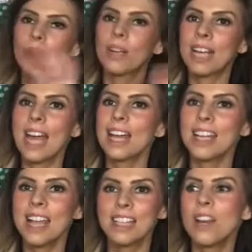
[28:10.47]

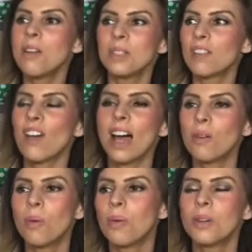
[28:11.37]
get loads of fat
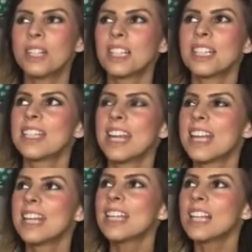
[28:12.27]
quarters and
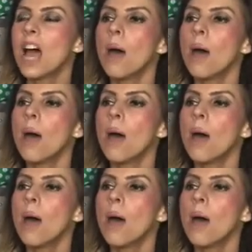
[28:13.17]
things.